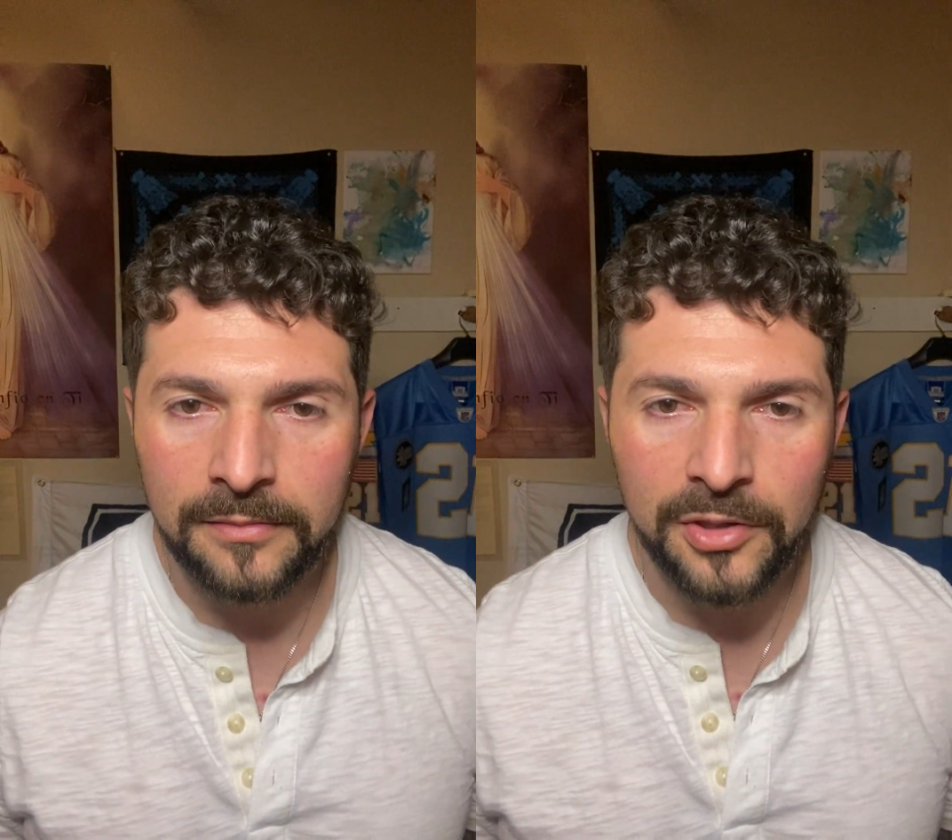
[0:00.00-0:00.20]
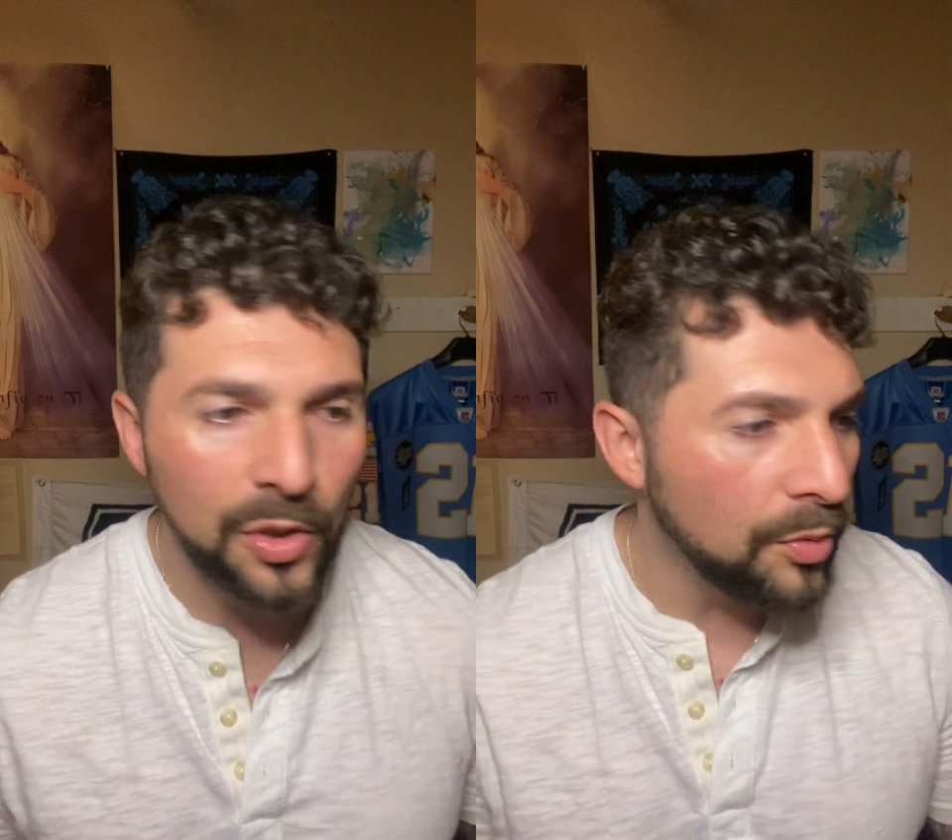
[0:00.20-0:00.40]

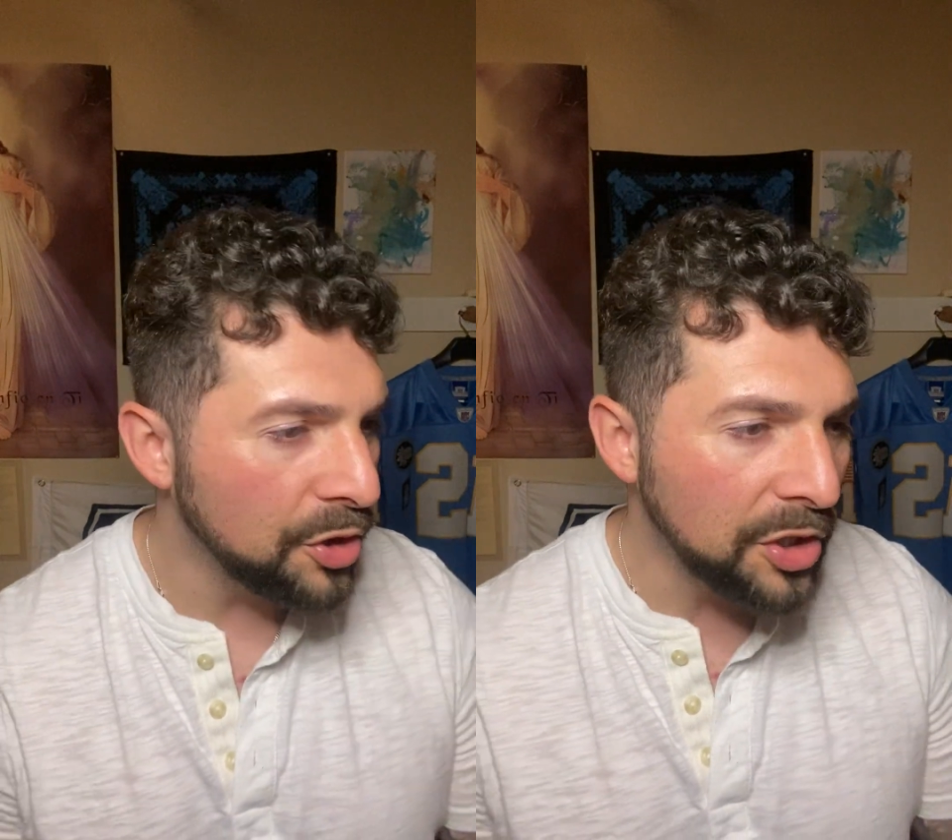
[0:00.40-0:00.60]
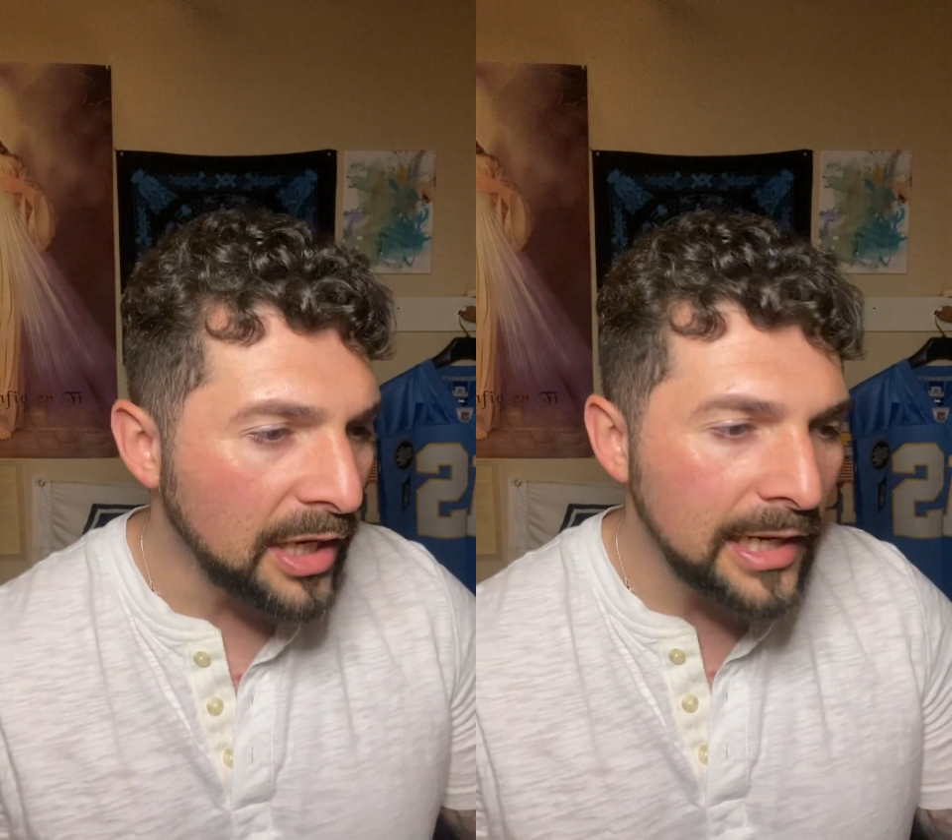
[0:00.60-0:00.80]
You
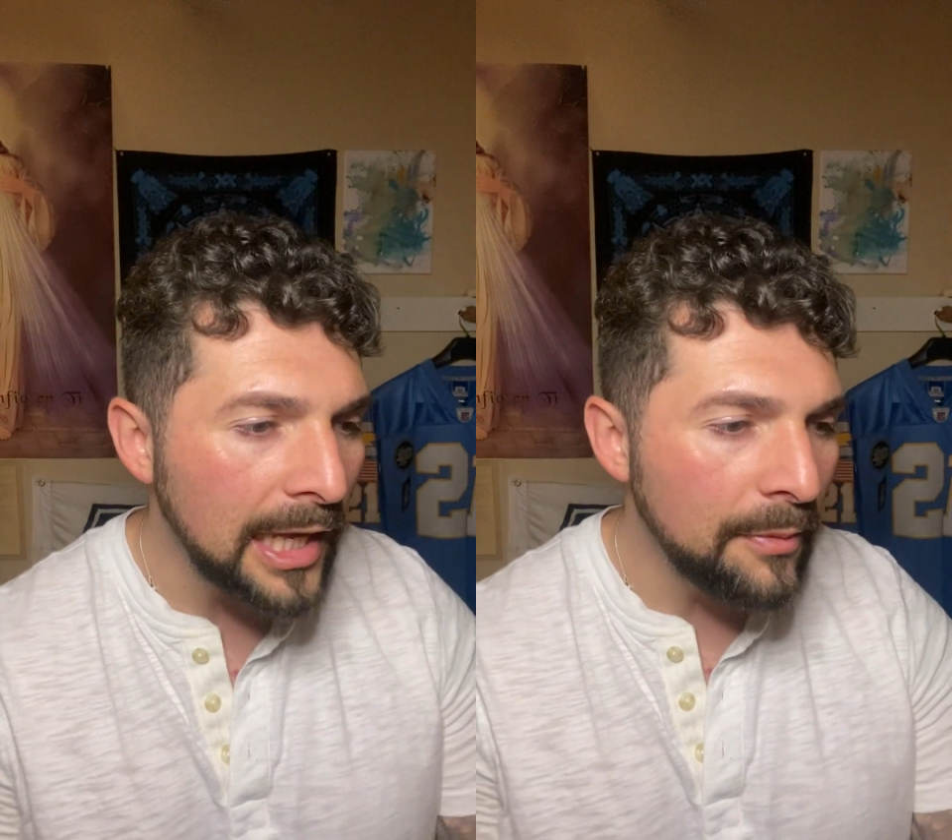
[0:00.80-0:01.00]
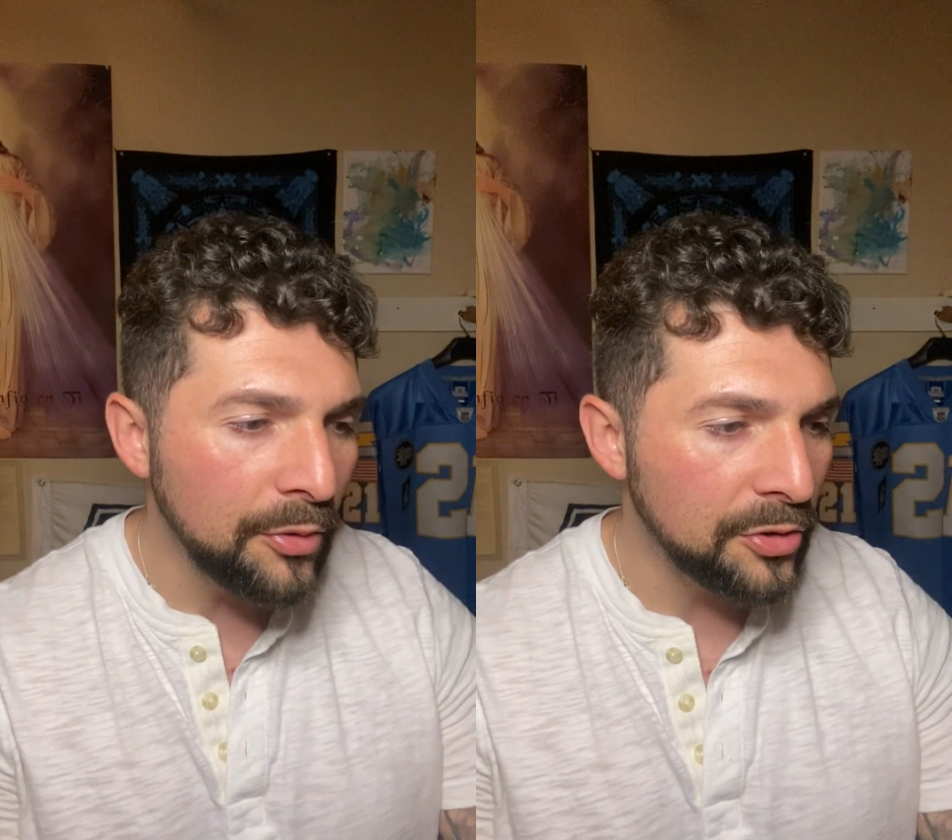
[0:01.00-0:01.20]
can
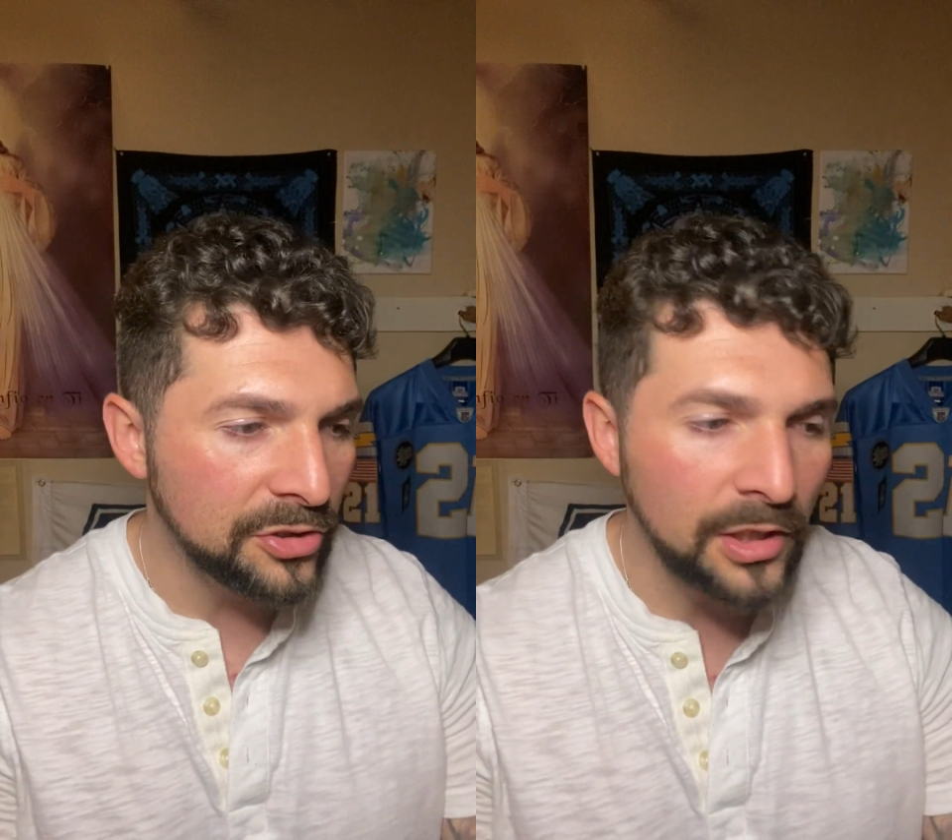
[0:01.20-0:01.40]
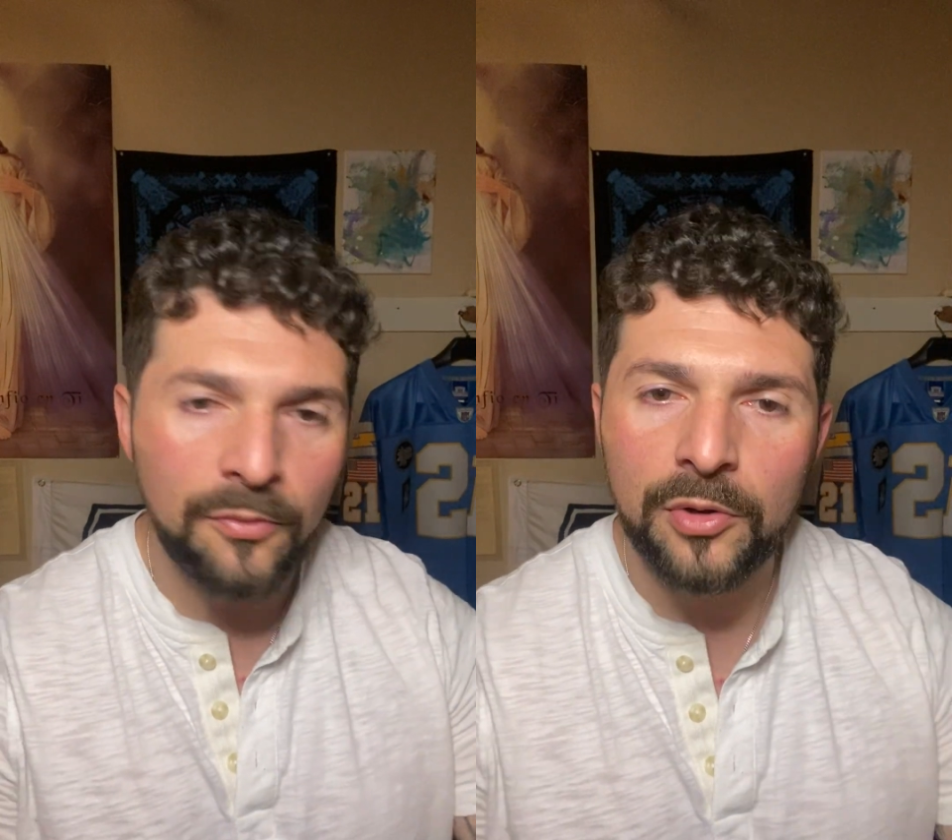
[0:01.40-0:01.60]
label
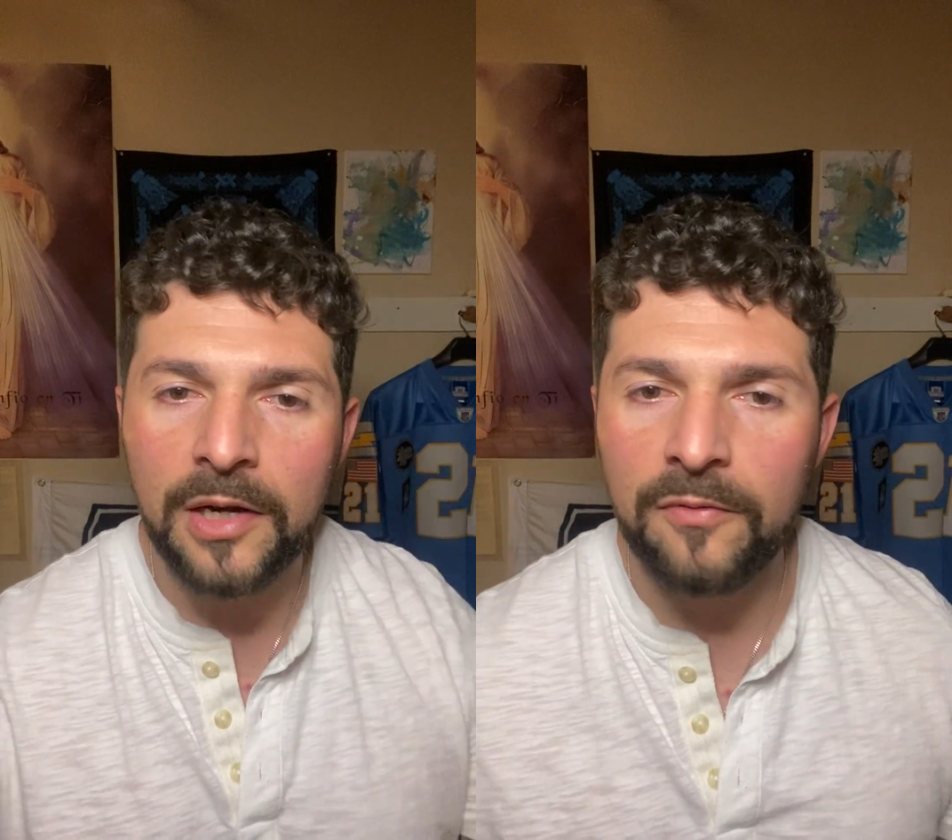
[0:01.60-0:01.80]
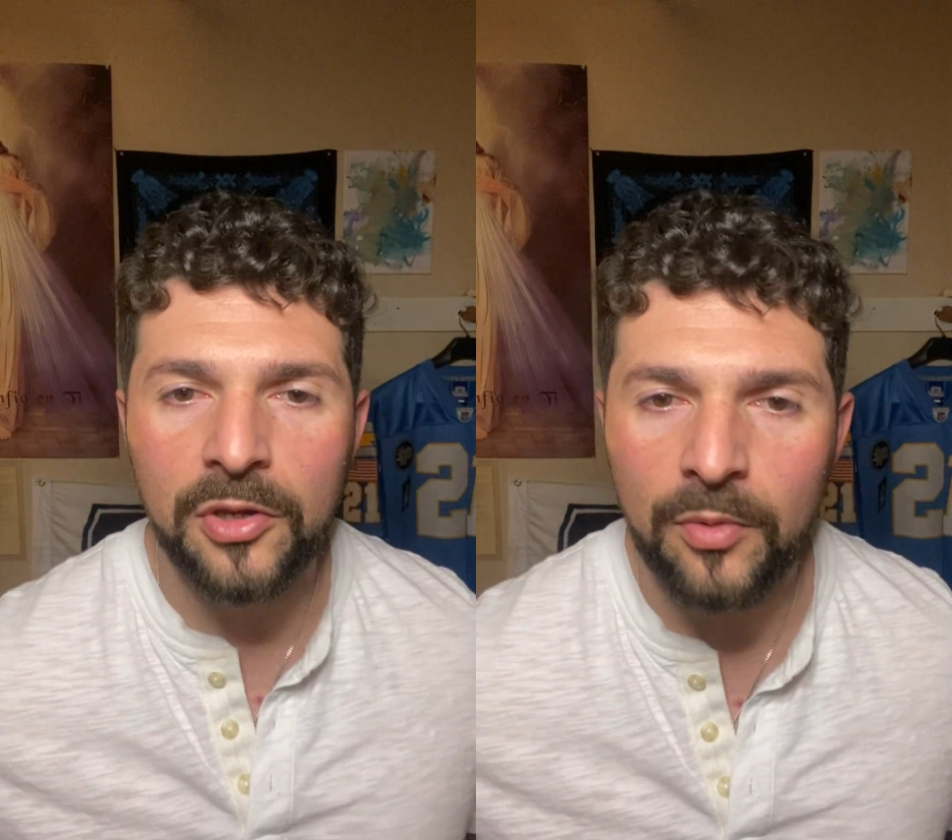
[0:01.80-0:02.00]
yourself whatever you